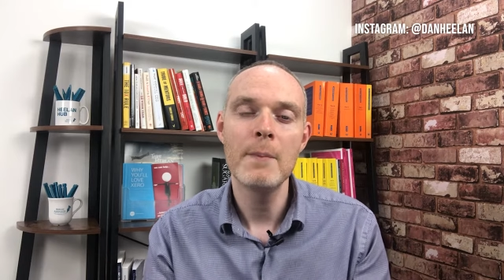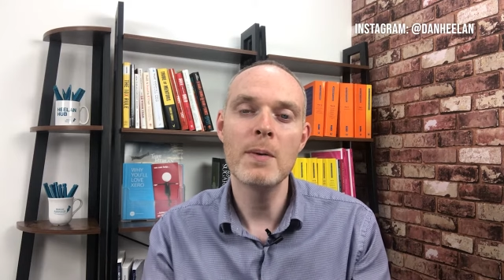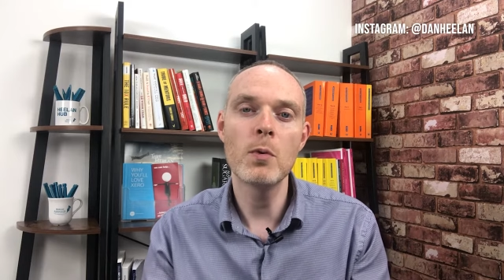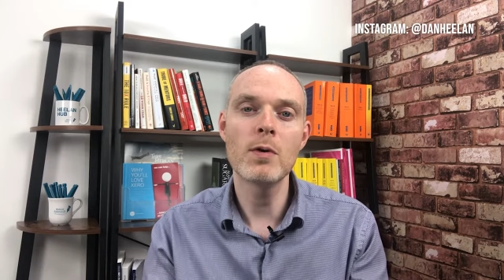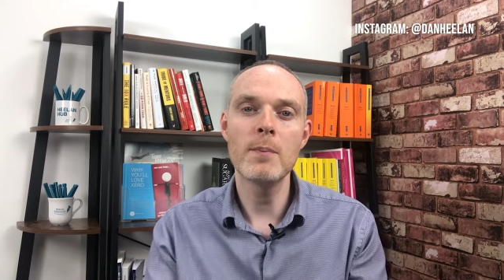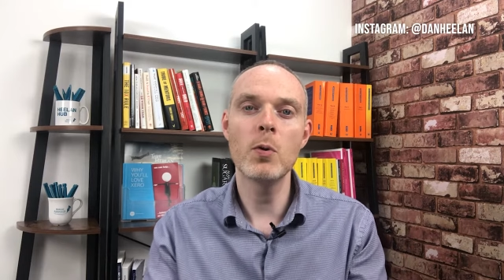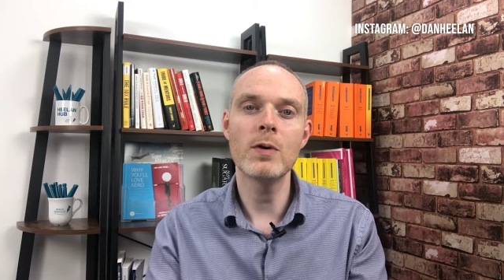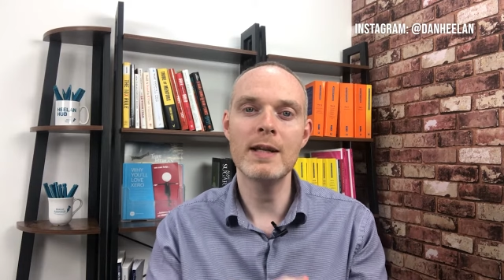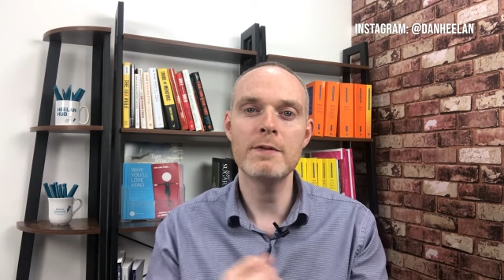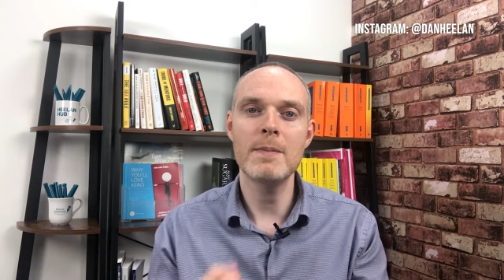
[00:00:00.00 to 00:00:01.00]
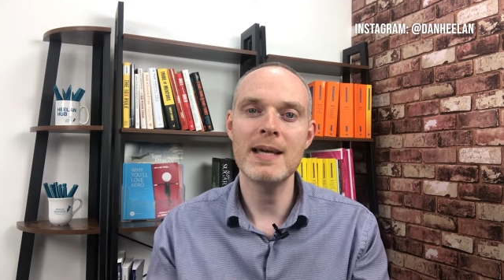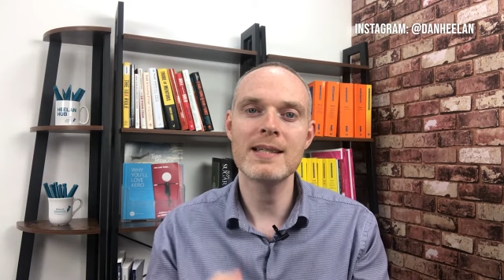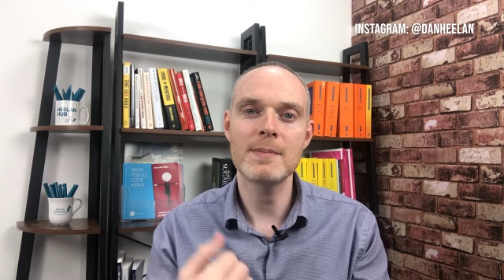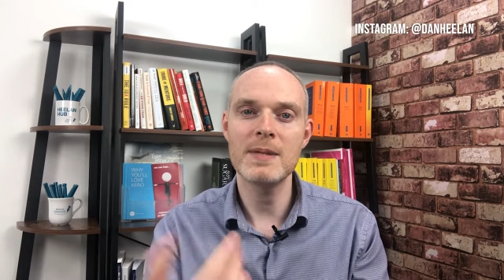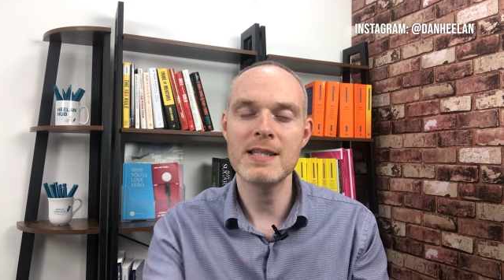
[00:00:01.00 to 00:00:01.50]
But more importantly for me
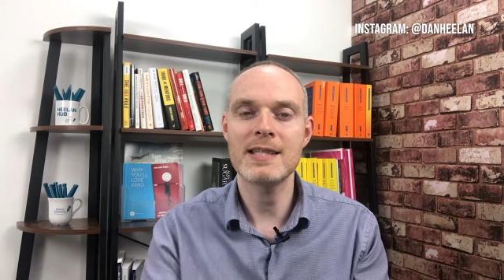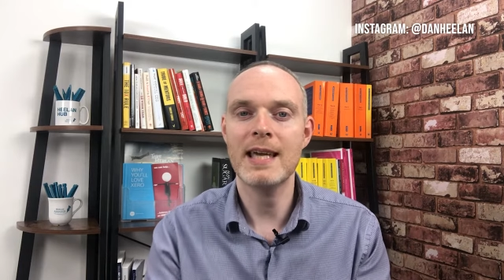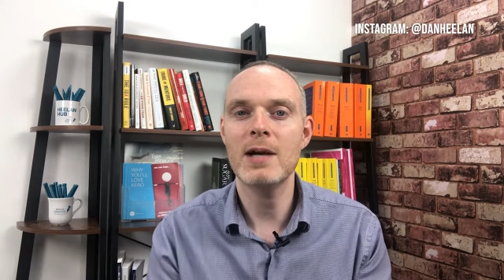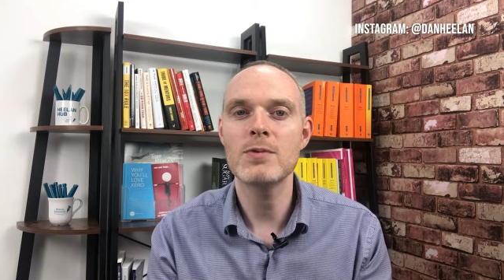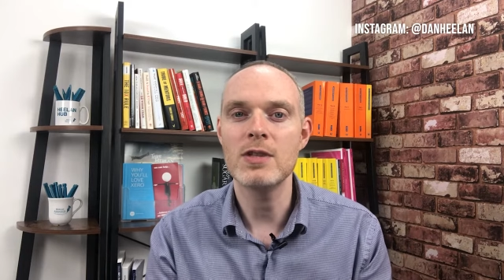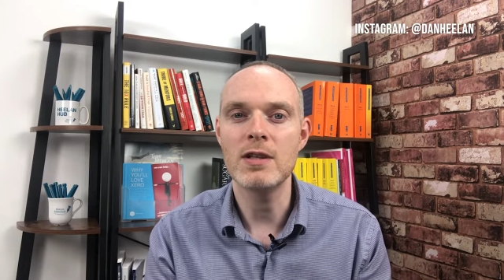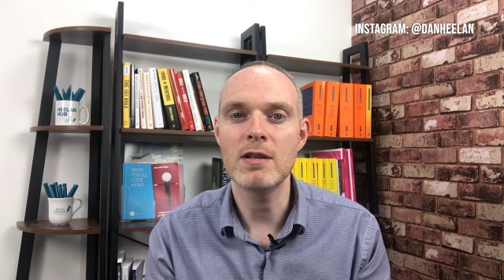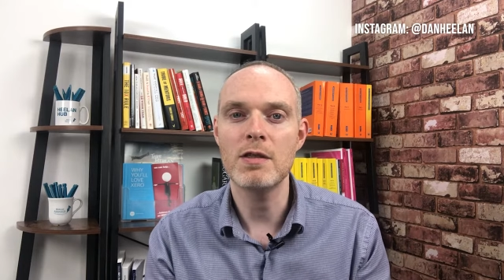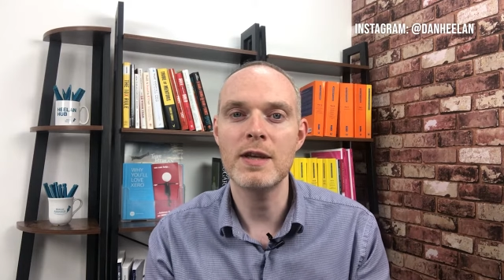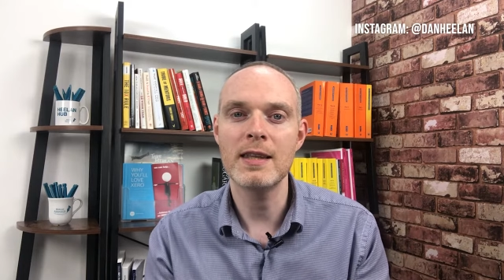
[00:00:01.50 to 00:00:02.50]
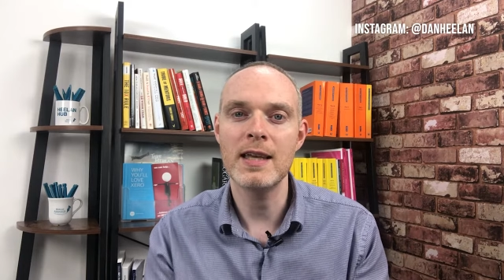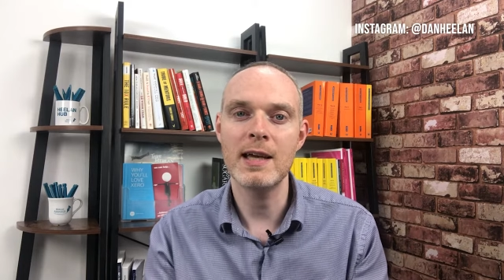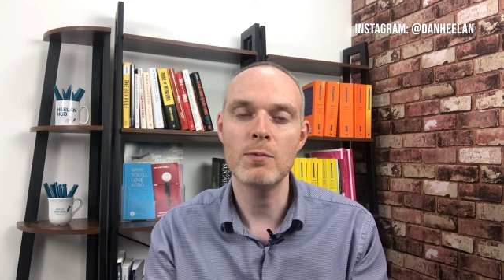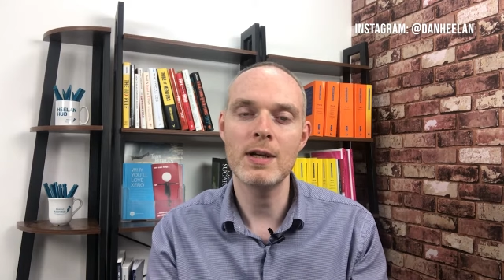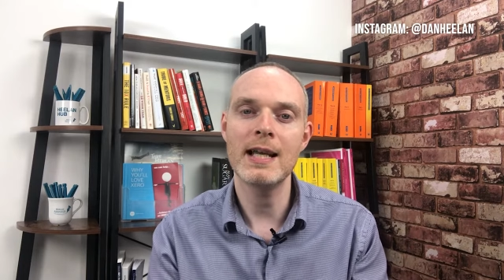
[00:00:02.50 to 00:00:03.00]
as a business accountant, the thing that
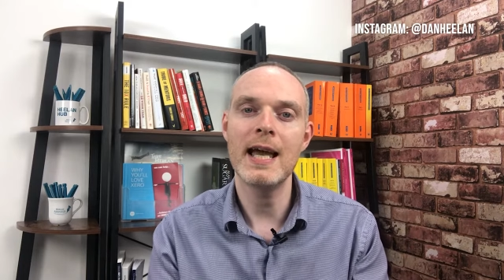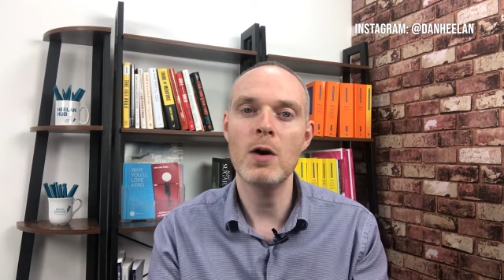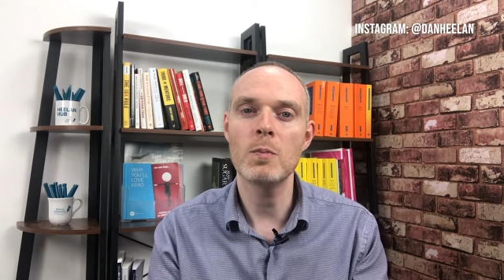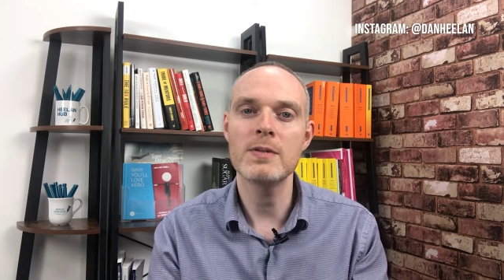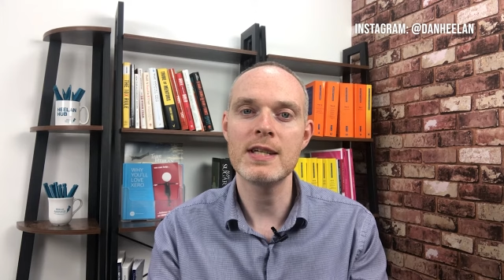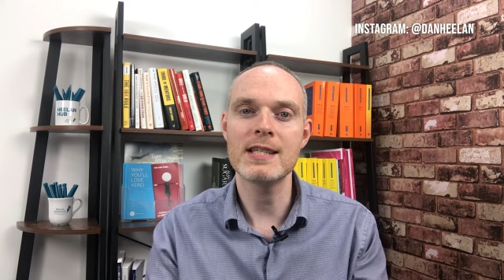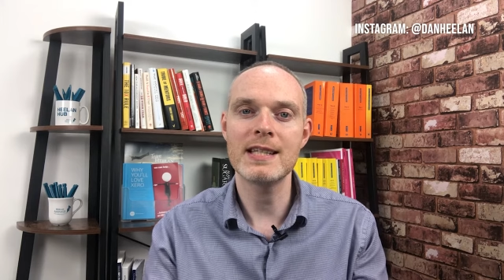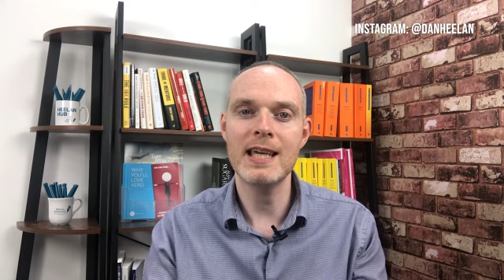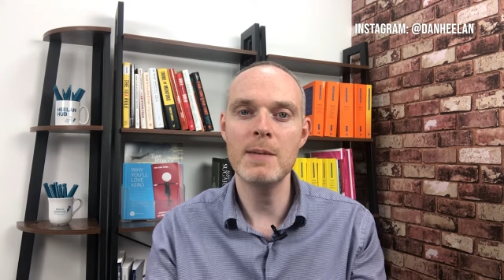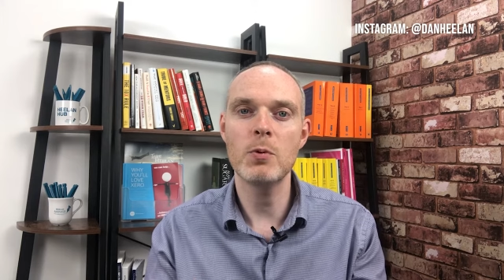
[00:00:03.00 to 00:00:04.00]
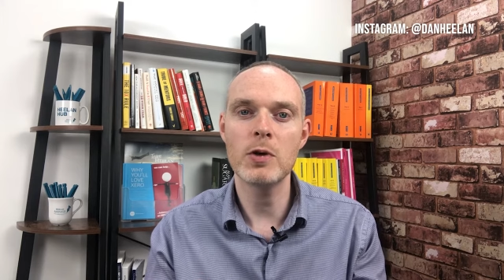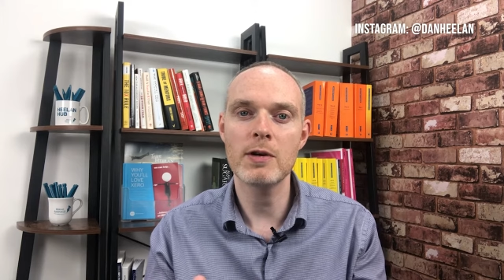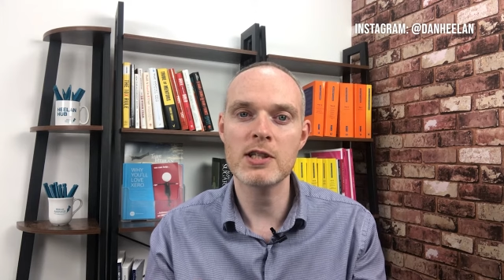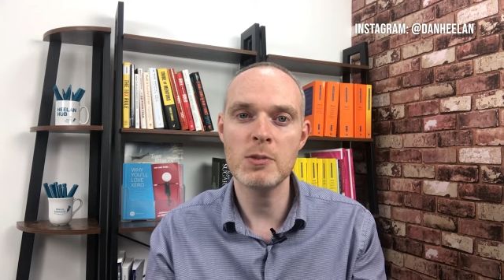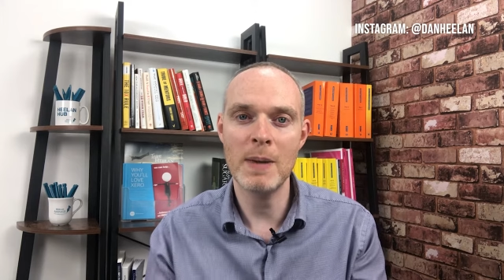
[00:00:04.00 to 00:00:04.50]
it really helps is to keep all your
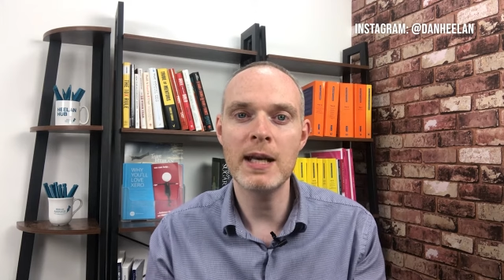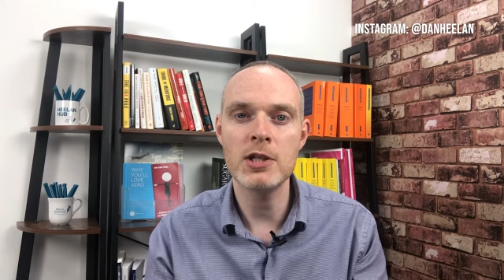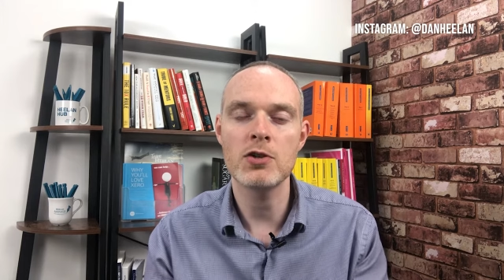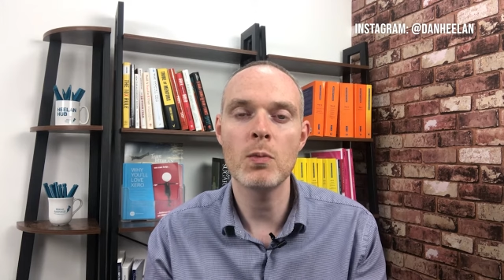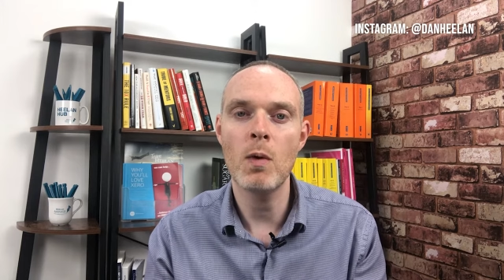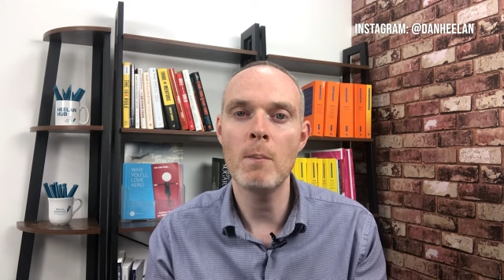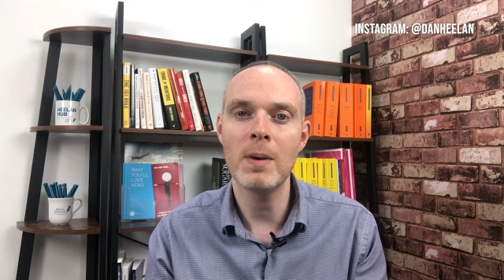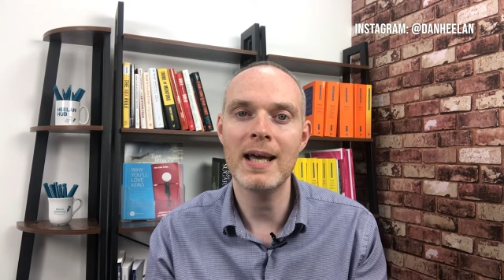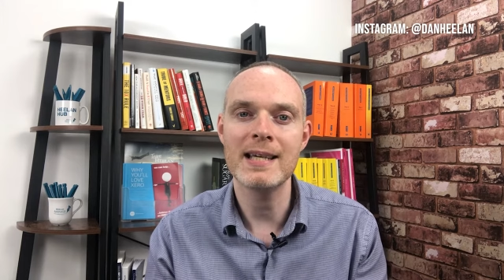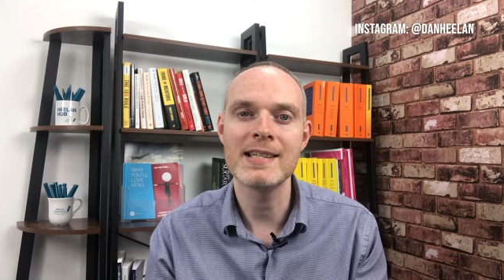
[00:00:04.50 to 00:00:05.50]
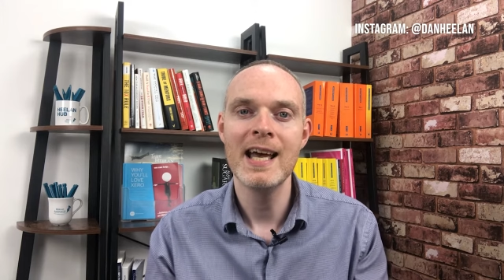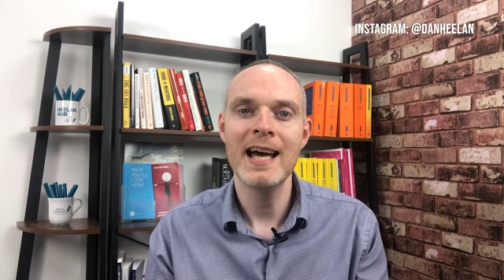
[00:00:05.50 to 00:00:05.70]
expenditure in one place.